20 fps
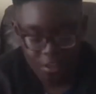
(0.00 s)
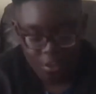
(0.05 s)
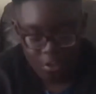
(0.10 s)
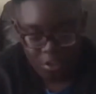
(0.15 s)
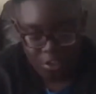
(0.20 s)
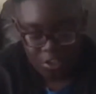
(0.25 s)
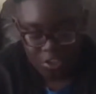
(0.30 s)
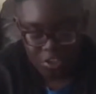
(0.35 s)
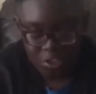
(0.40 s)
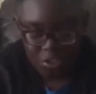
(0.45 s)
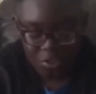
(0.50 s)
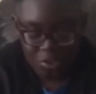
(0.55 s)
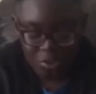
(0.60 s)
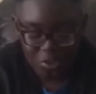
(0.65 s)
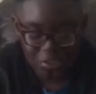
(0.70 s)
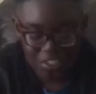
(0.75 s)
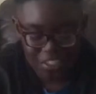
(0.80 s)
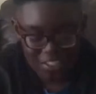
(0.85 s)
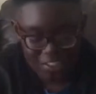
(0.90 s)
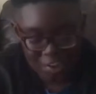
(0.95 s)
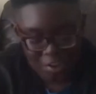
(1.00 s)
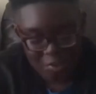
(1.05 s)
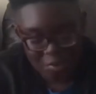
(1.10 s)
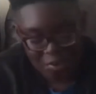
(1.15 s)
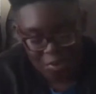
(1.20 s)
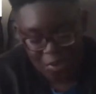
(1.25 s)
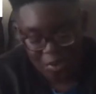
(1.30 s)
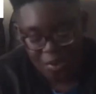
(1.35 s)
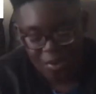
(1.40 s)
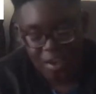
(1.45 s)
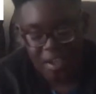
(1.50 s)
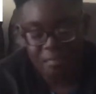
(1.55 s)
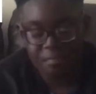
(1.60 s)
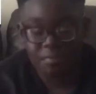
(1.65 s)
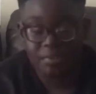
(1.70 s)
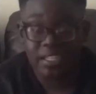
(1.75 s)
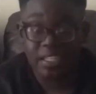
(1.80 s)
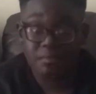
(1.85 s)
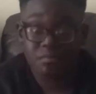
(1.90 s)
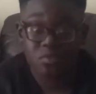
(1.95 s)
Scored an own goal and
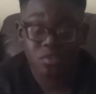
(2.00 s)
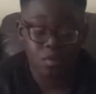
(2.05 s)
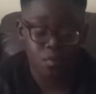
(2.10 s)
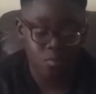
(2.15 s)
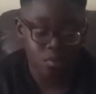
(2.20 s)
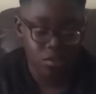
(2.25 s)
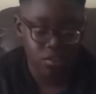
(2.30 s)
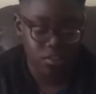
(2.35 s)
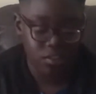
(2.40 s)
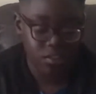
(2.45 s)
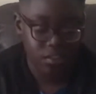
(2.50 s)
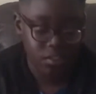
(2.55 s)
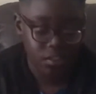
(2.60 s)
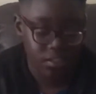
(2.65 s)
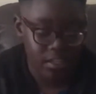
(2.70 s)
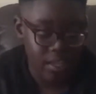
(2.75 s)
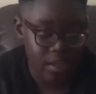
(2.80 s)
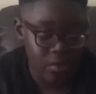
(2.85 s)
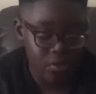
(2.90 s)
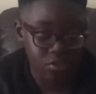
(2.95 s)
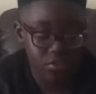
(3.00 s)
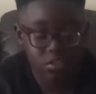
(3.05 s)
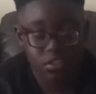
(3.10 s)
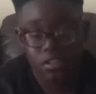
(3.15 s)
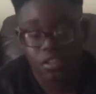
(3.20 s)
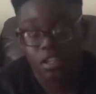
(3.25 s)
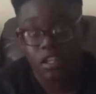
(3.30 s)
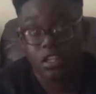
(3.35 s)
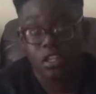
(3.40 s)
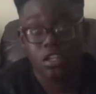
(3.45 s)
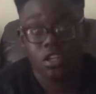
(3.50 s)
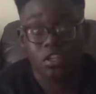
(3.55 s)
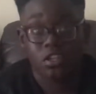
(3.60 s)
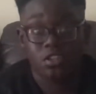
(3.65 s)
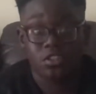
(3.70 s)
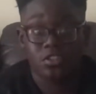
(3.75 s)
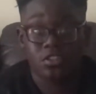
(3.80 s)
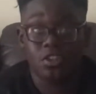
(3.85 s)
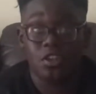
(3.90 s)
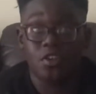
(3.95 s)
blamed someone else.
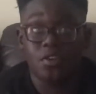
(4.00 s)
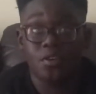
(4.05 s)
So